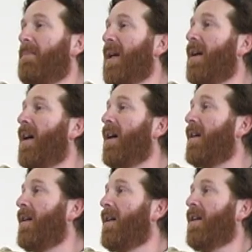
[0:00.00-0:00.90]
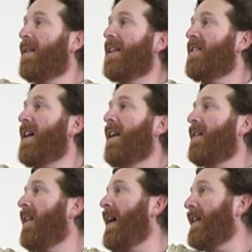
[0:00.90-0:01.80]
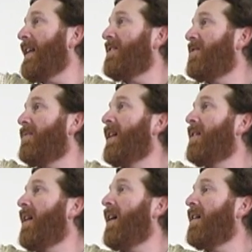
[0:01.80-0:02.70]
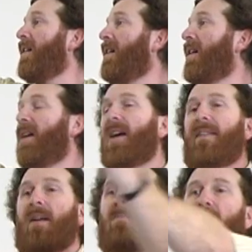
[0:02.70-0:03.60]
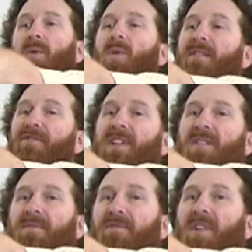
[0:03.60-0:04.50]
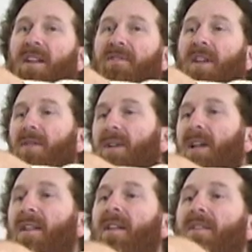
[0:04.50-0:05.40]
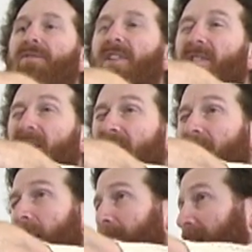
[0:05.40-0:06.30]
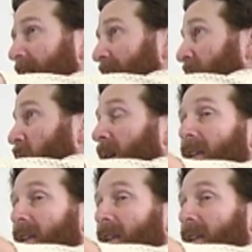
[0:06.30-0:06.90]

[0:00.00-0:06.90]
a big hug. That's 9 o'clock, that's 3 o'clock. And then put one fist in front of you, the other fist on top, and that's 20